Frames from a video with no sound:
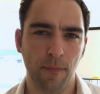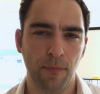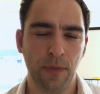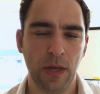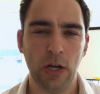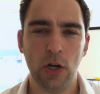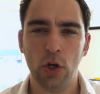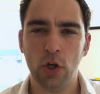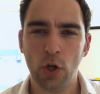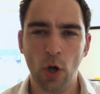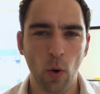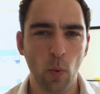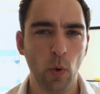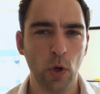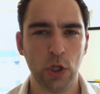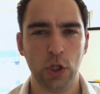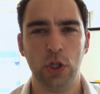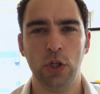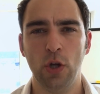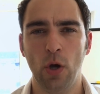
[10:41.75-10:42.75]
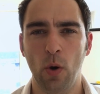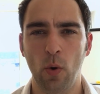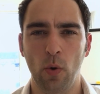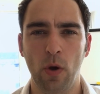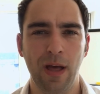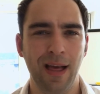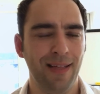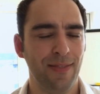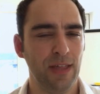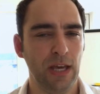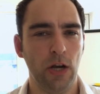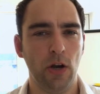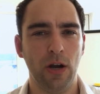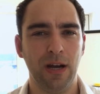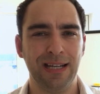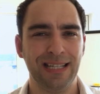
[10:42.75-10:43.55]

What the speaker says: They don't know what you know. They don't